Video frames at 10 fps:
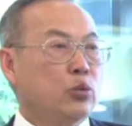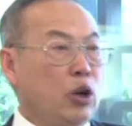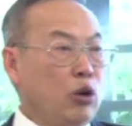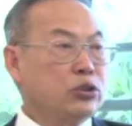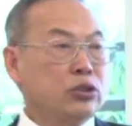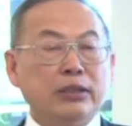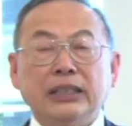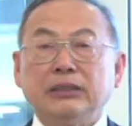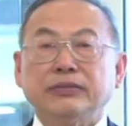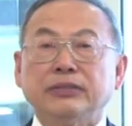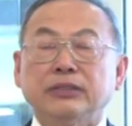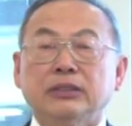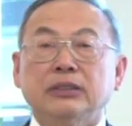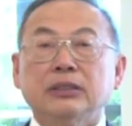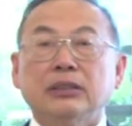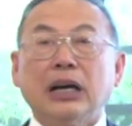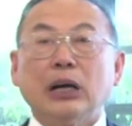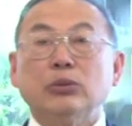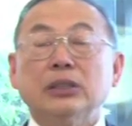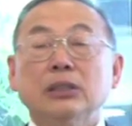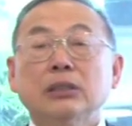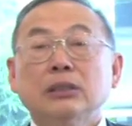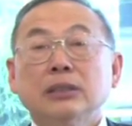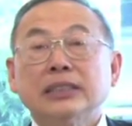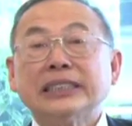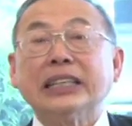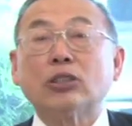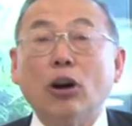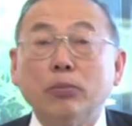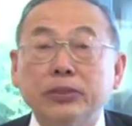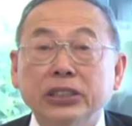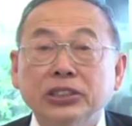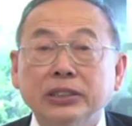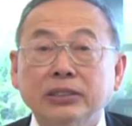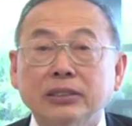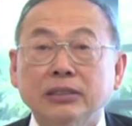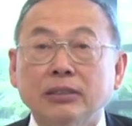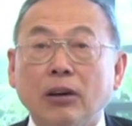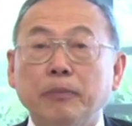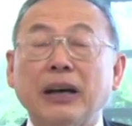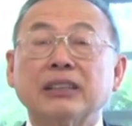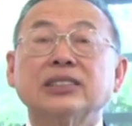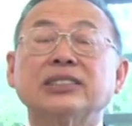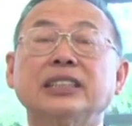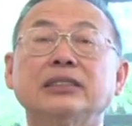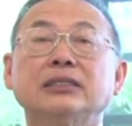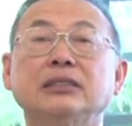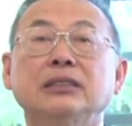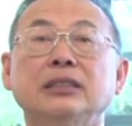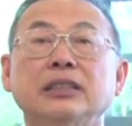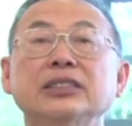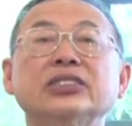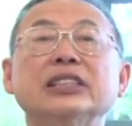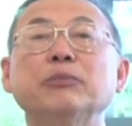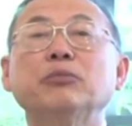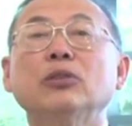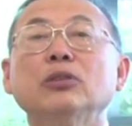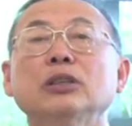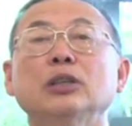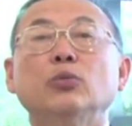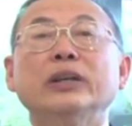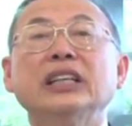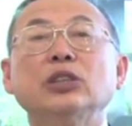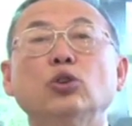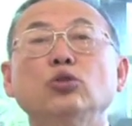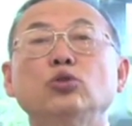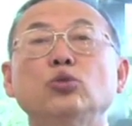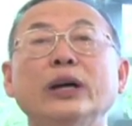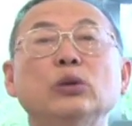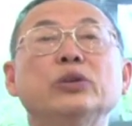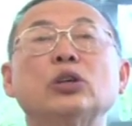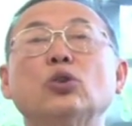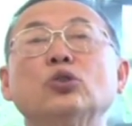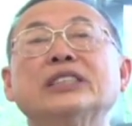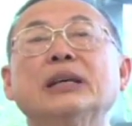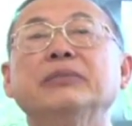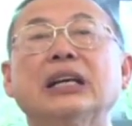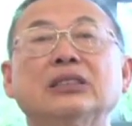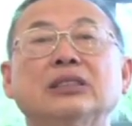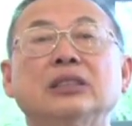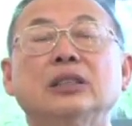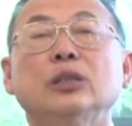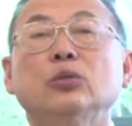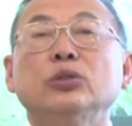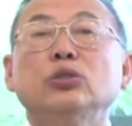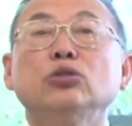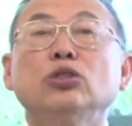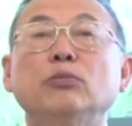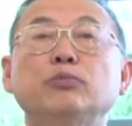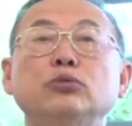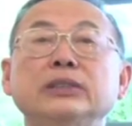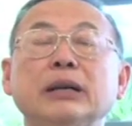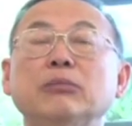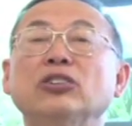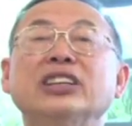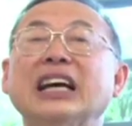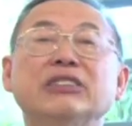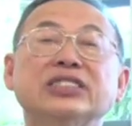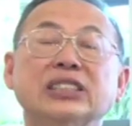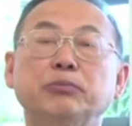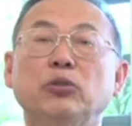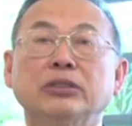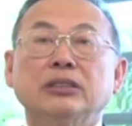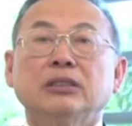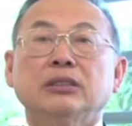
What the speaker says: We also have our state corporations or parastatal. In Singapore, when they don't do well, we close them down. We do not put them on life support.